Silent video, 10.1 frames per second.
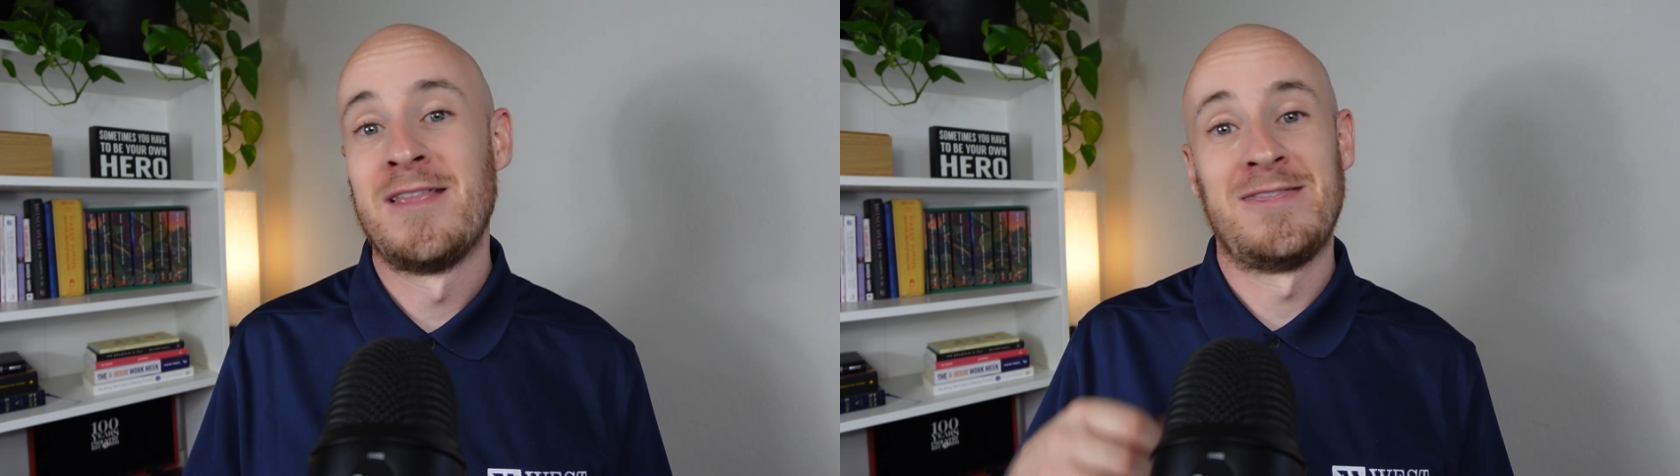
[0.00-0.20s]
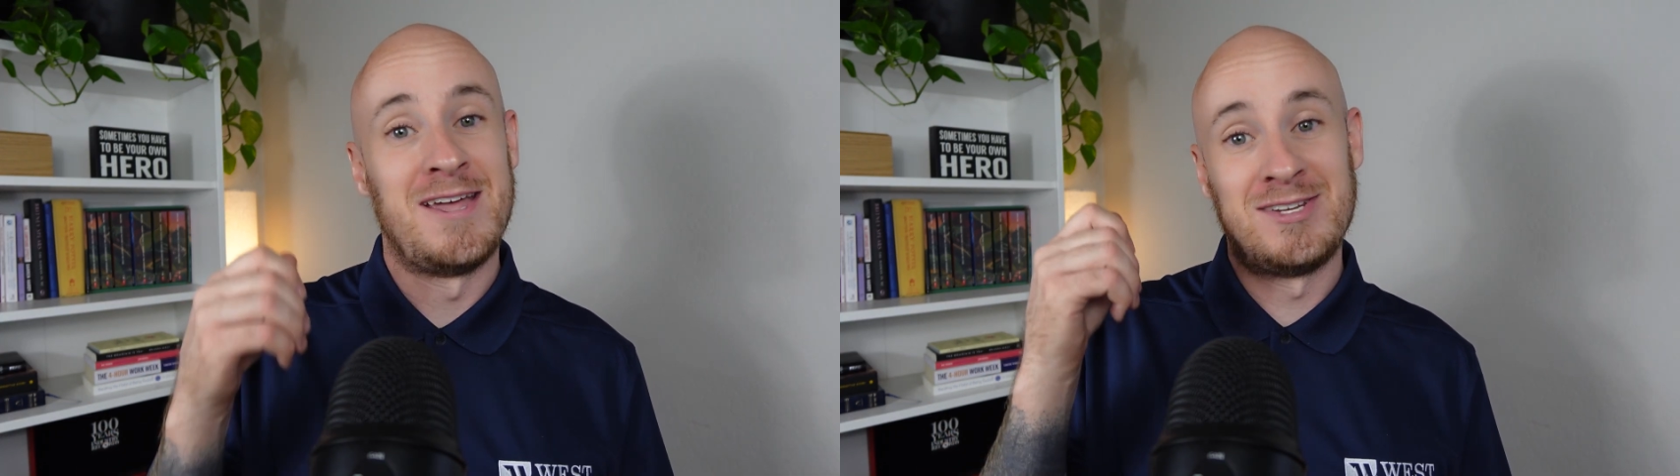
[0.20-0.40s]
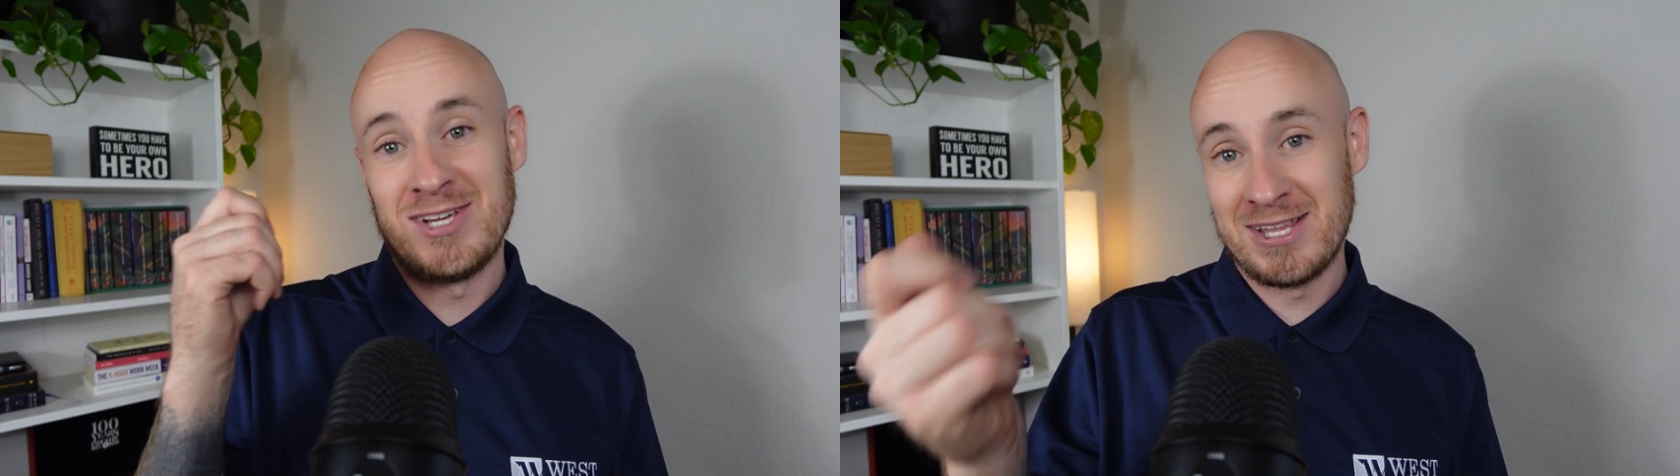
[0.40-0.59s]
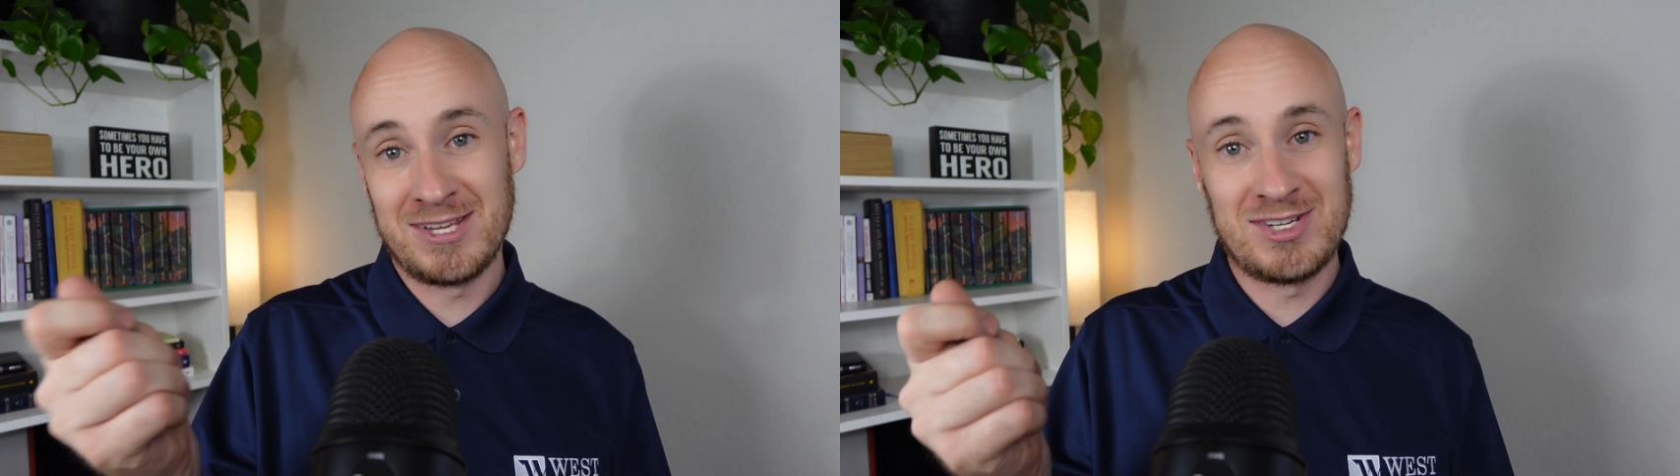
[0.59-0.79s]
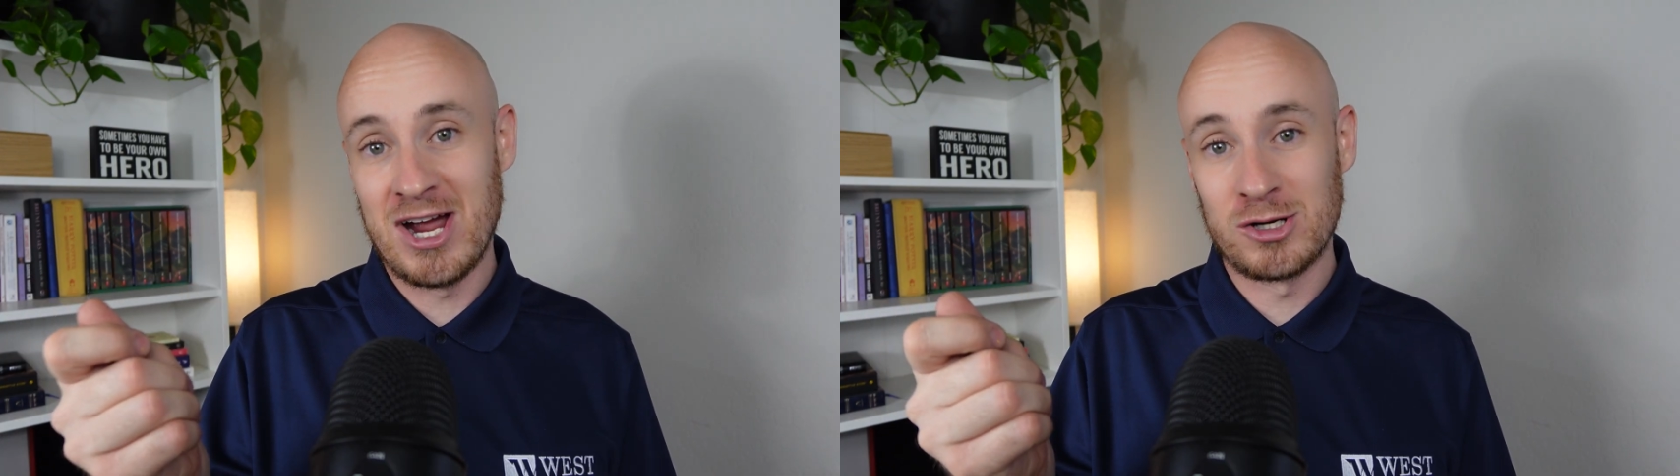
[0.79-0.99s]
They take the
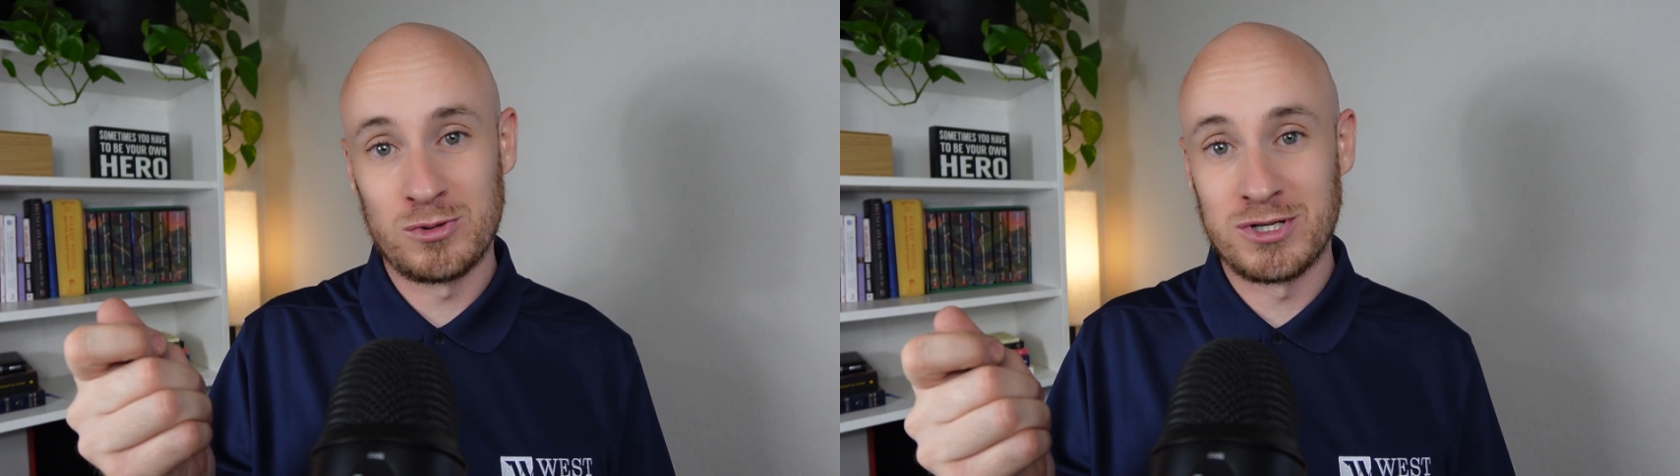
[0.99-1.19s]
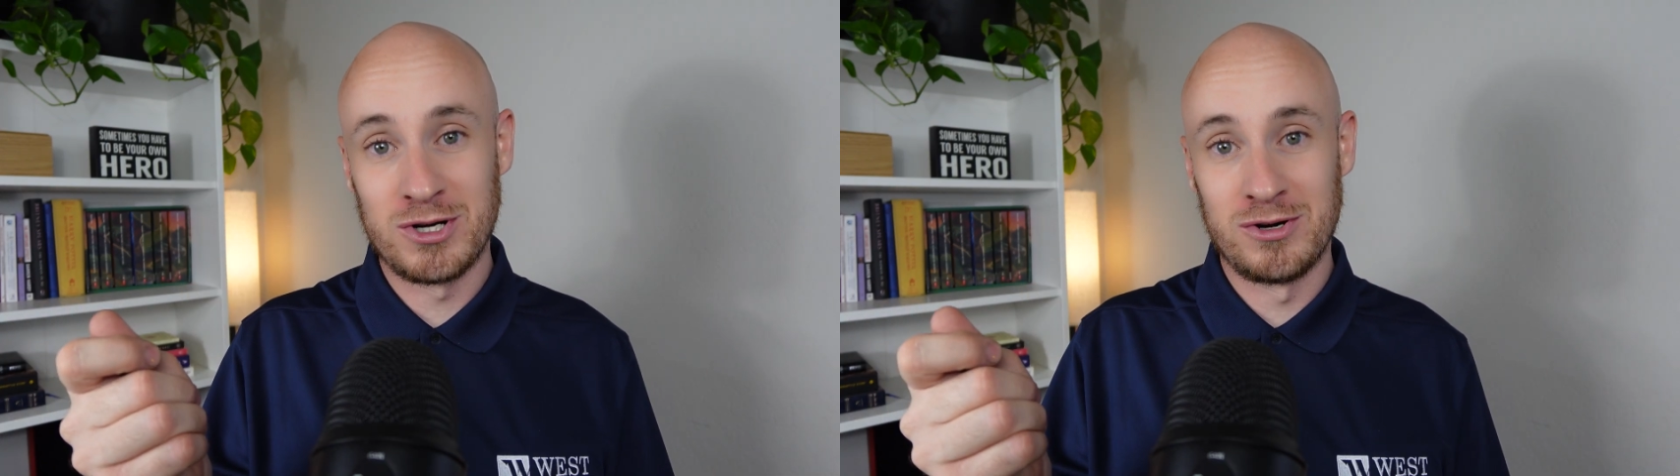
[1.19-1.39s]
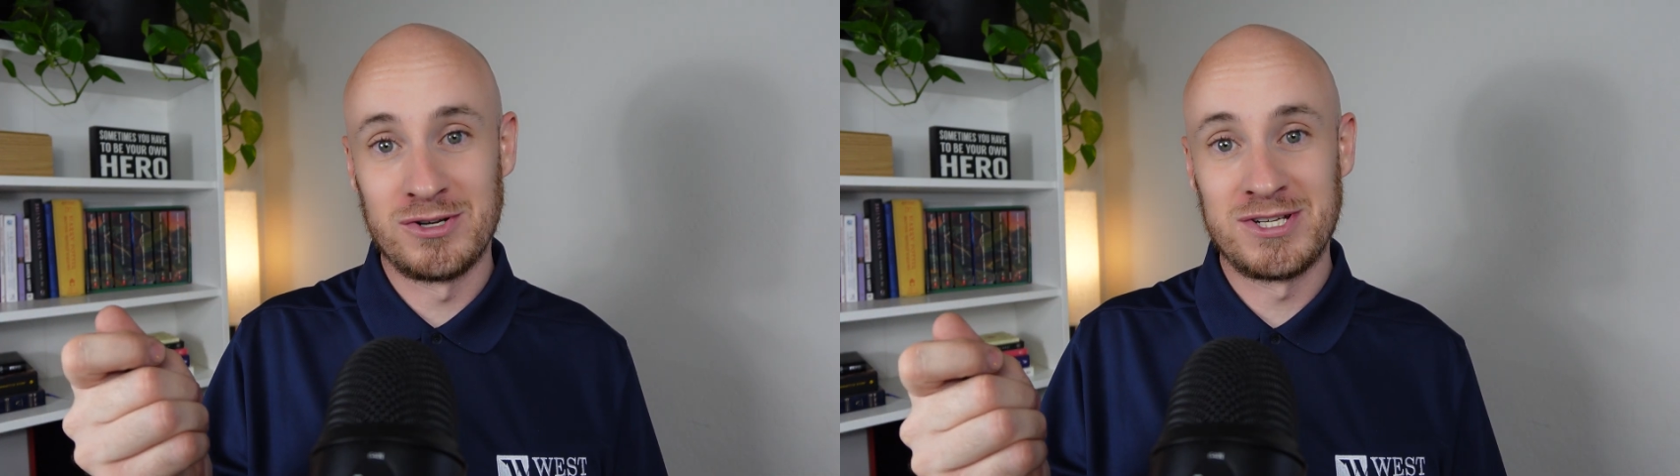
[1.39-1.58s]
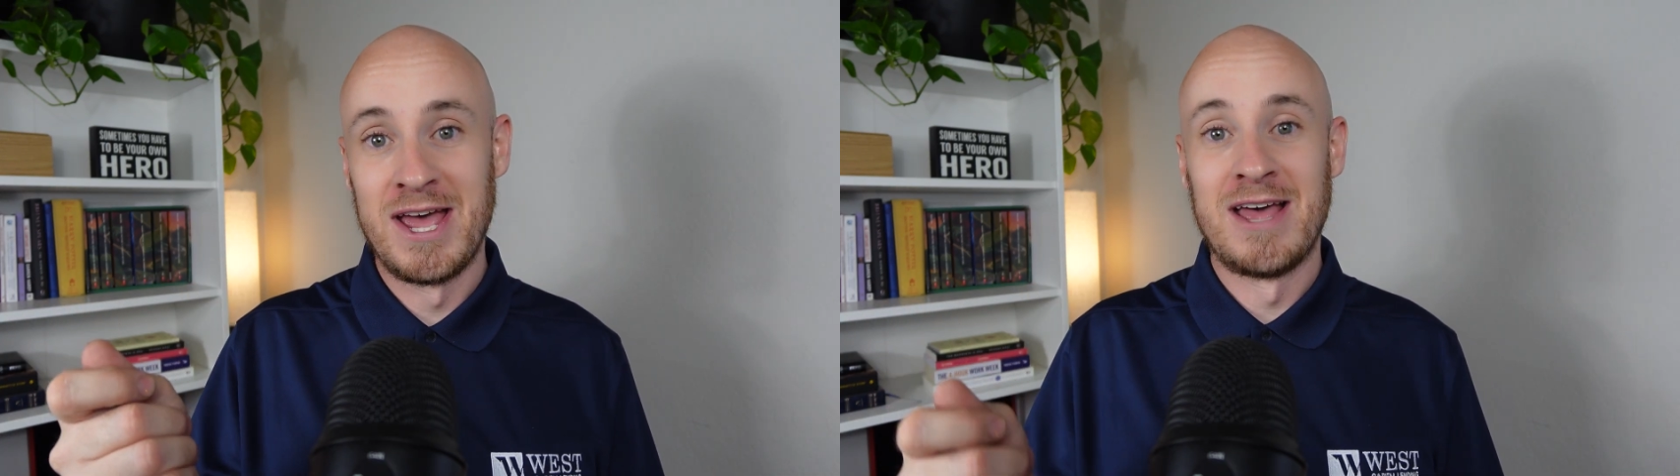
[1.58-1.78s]
tax returns,